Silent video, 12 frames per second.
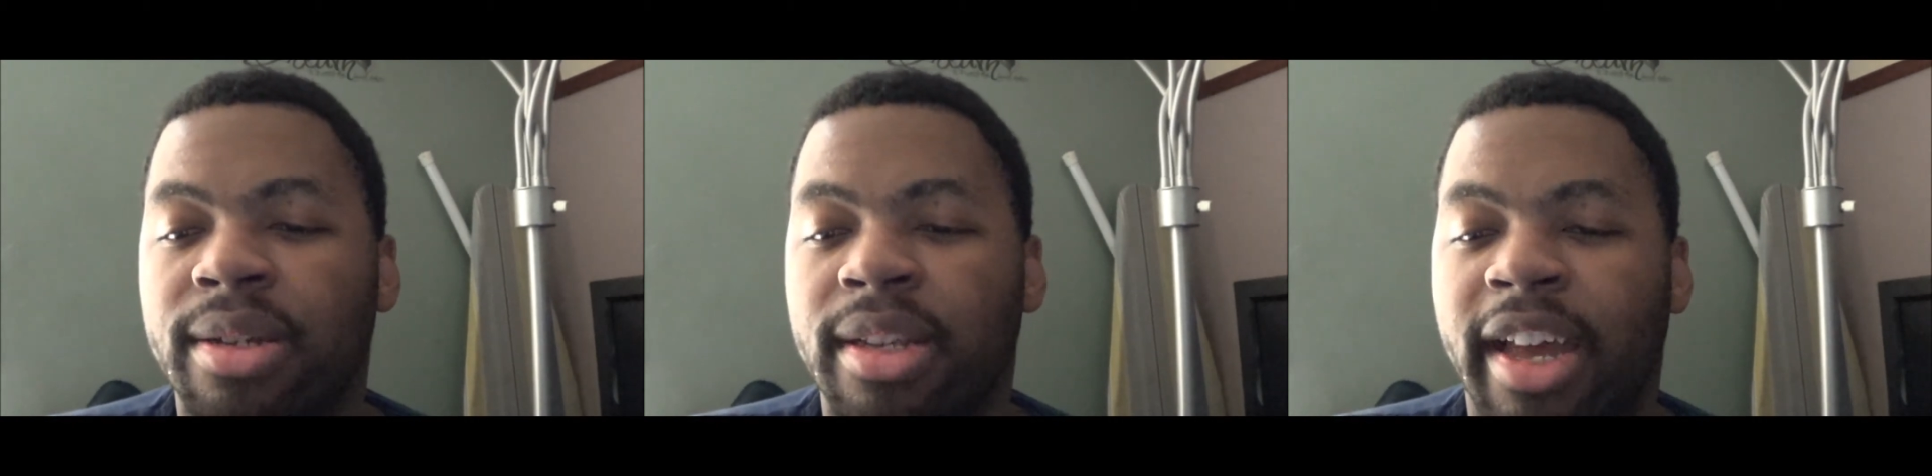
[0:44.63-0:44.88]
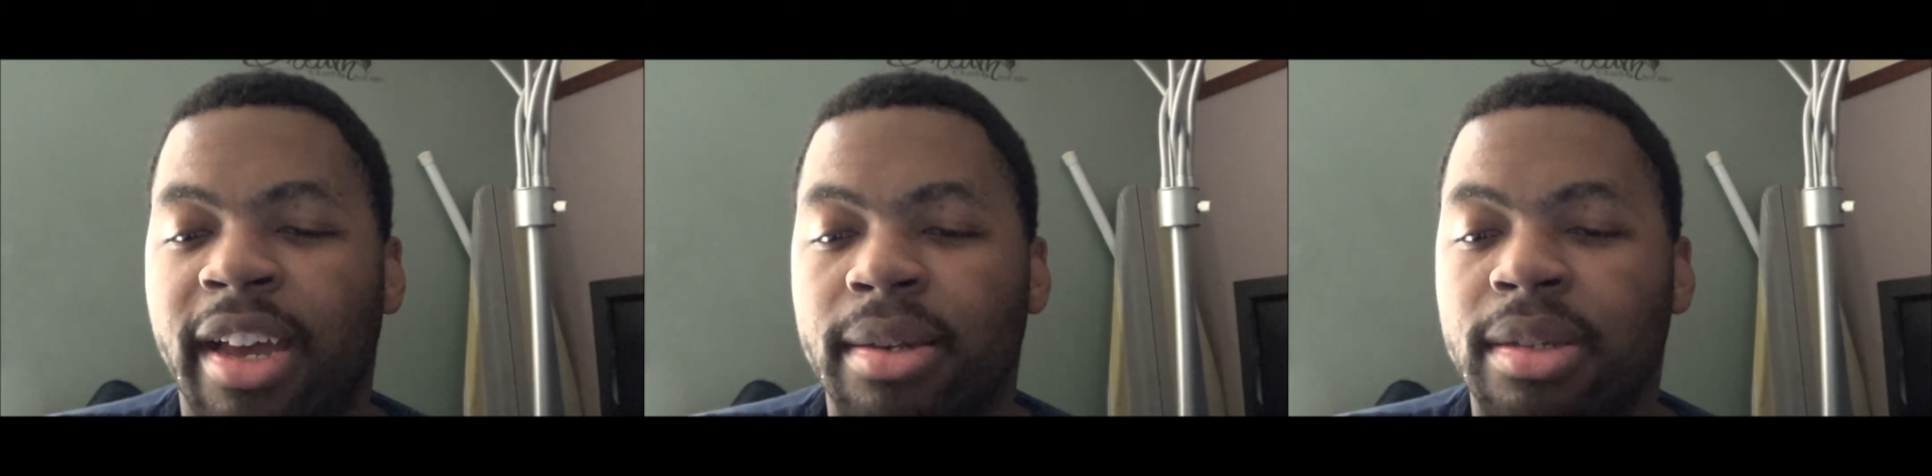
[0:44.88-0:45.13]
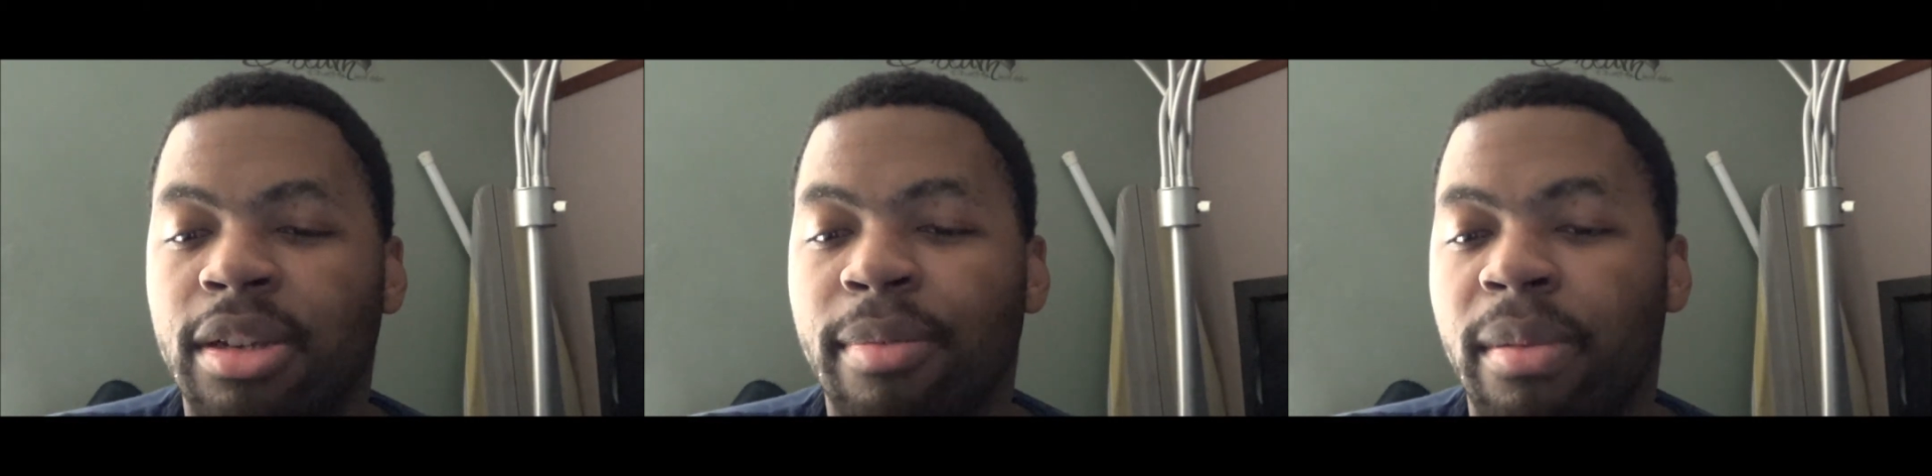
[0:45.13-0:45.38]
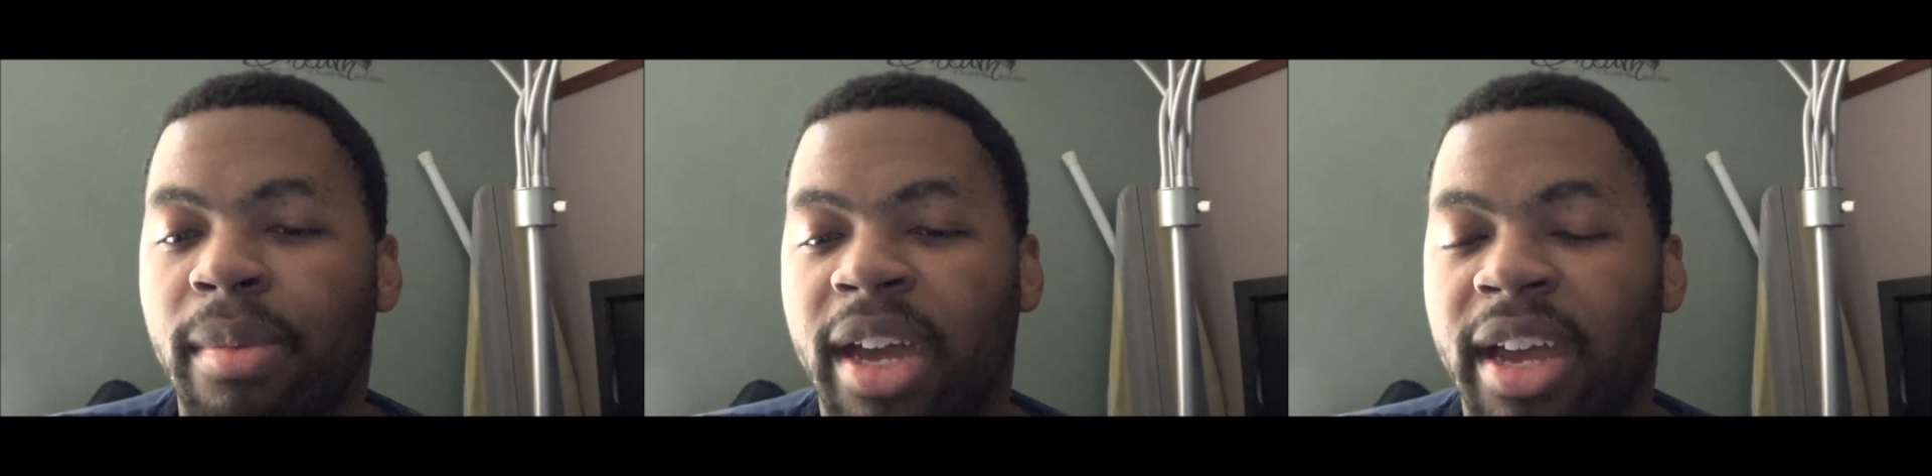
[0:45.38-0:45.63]
to that of
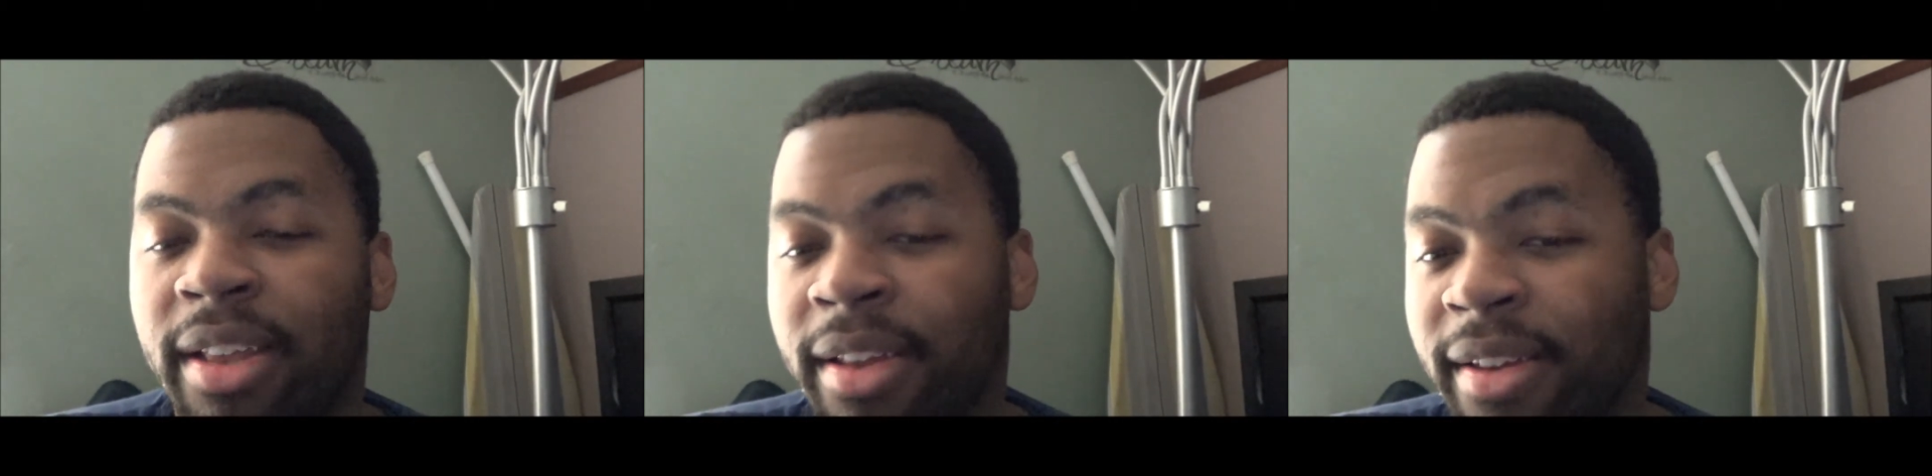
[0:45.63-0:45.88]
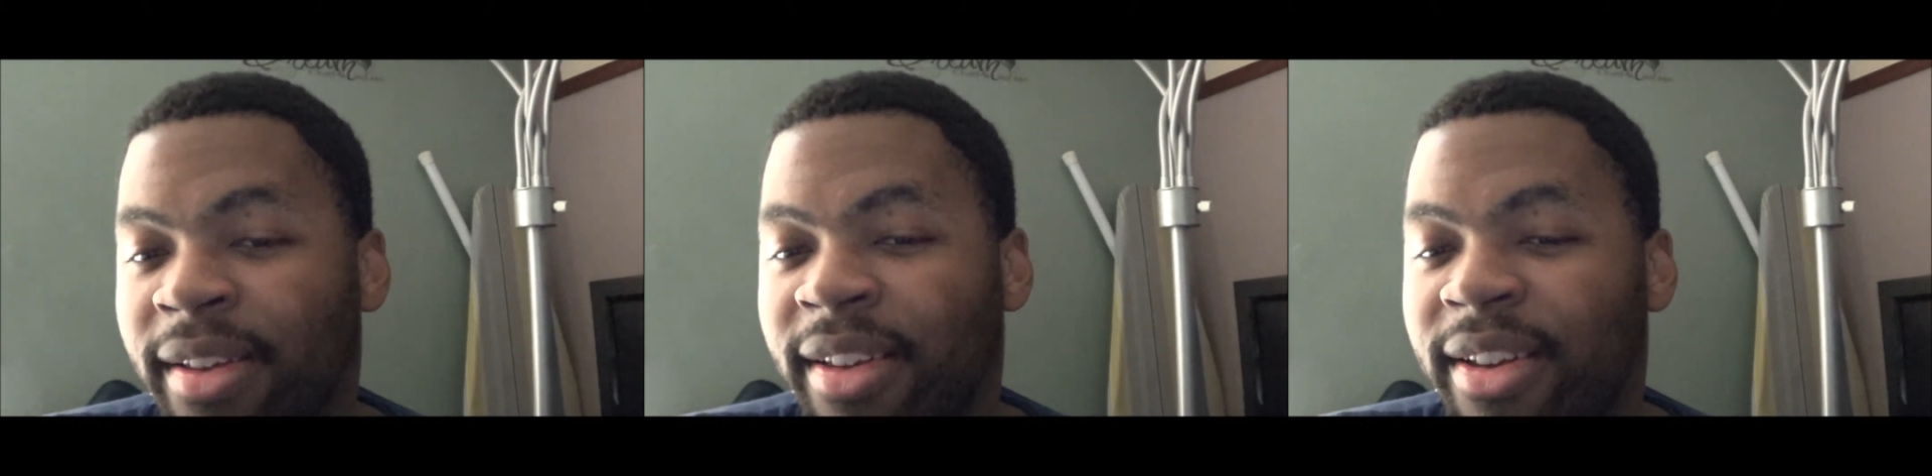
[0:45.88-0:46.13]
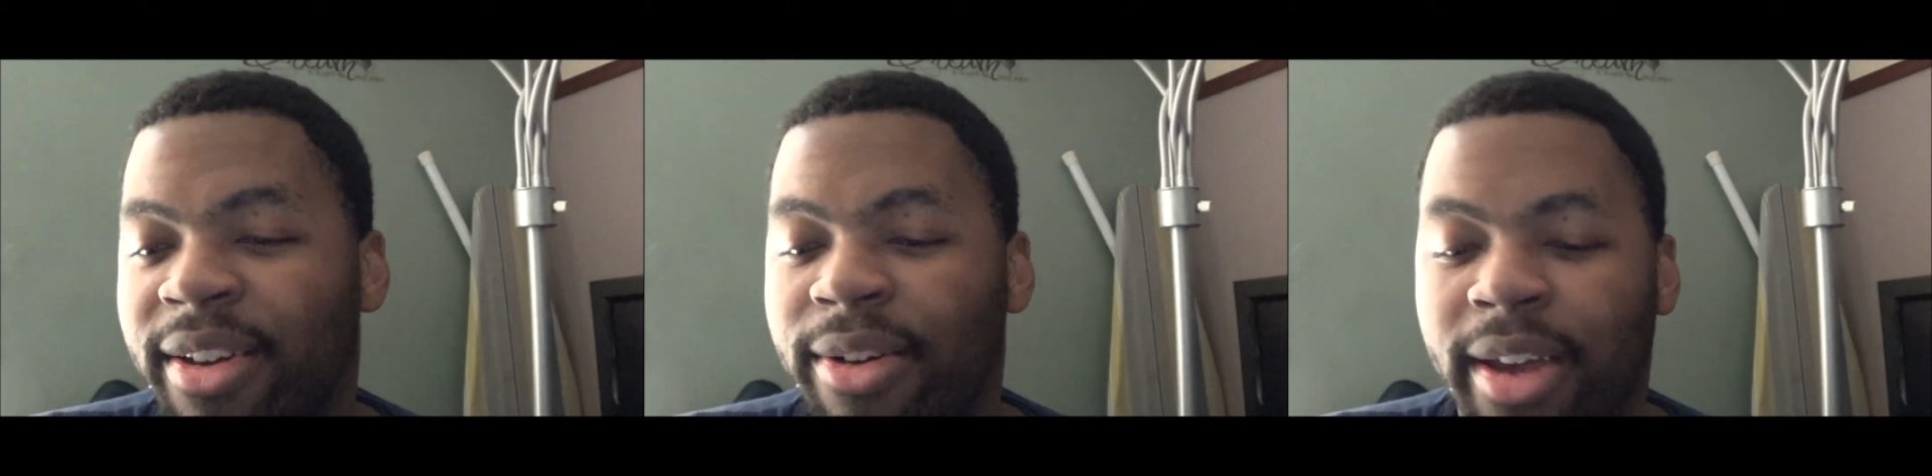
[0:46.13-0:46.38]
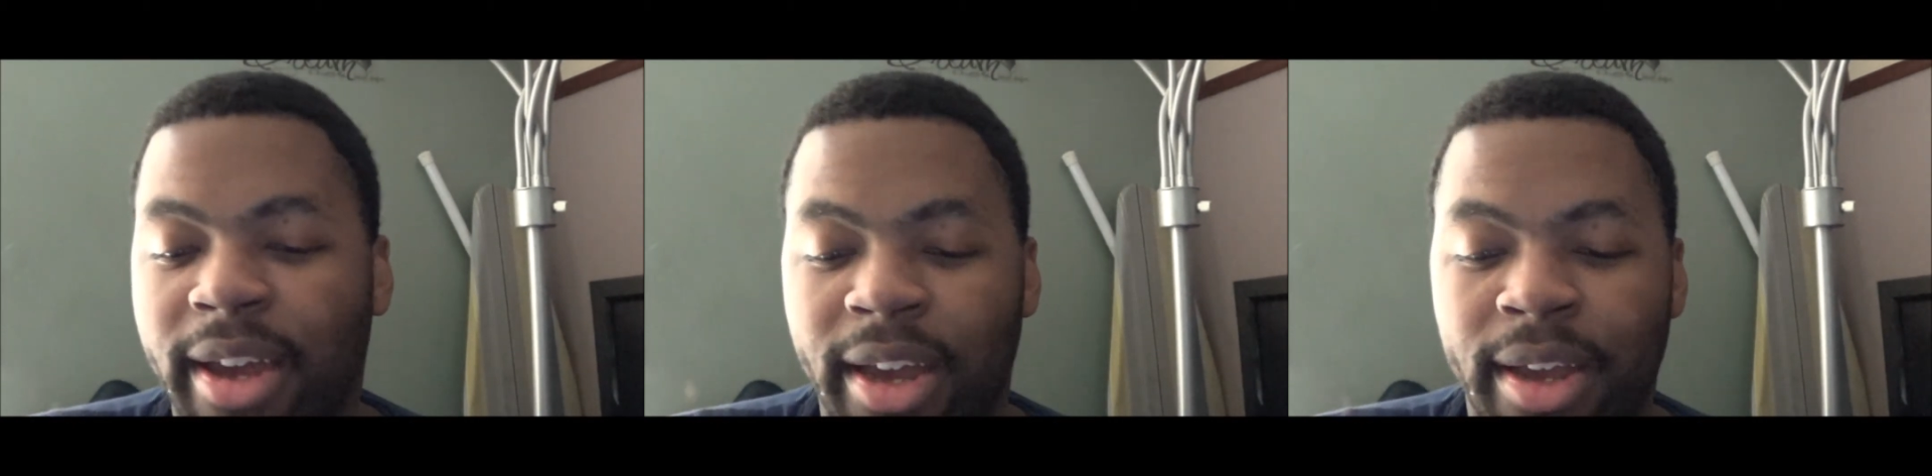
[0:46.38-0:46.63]
Superman.
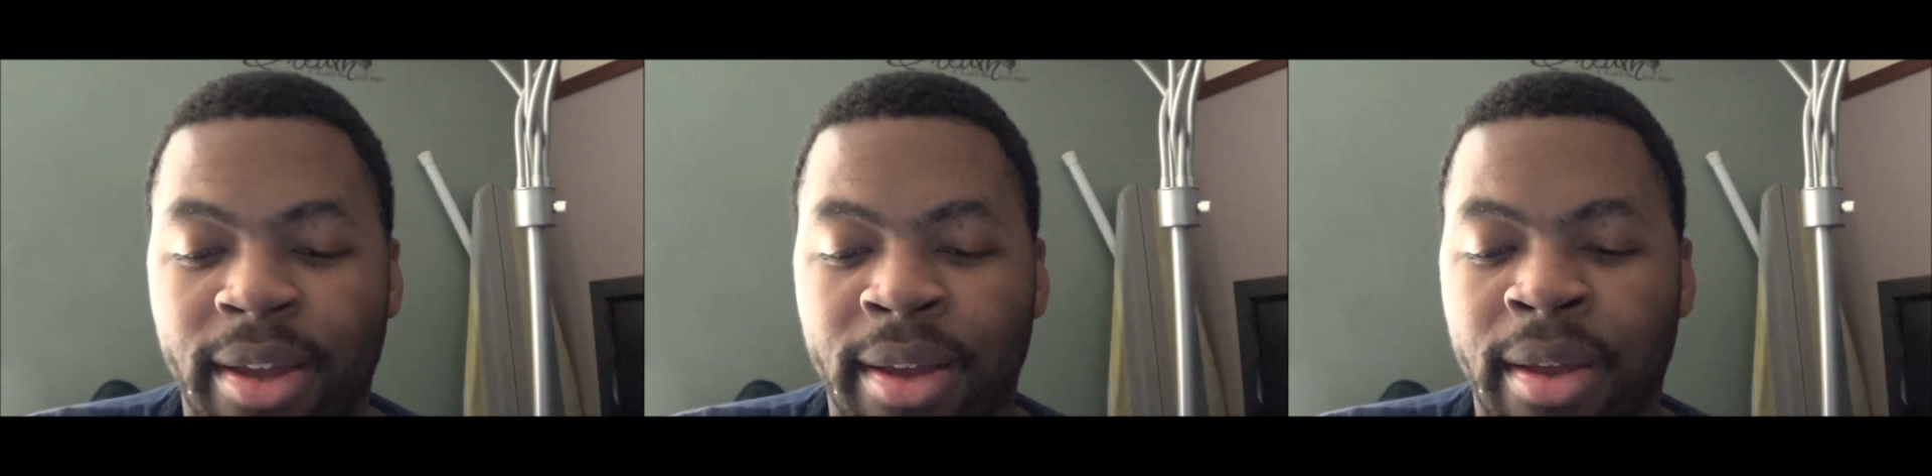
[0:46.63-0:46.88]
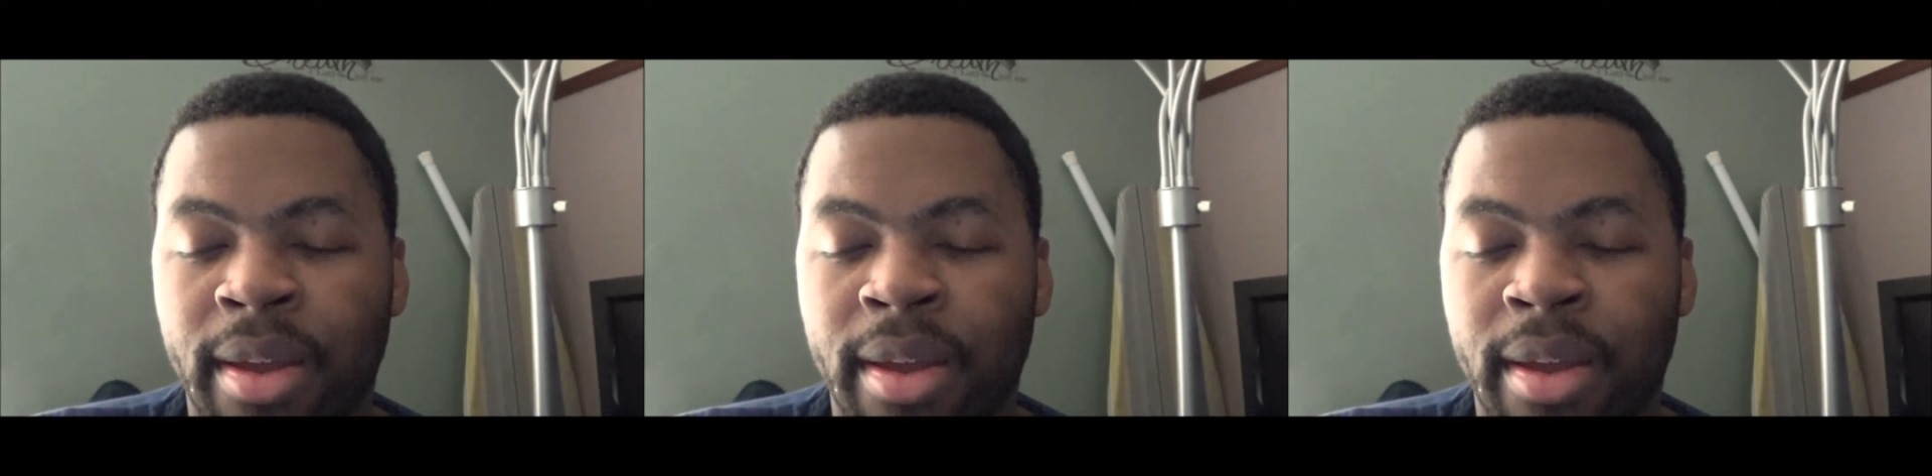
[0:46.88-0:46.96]
Okay?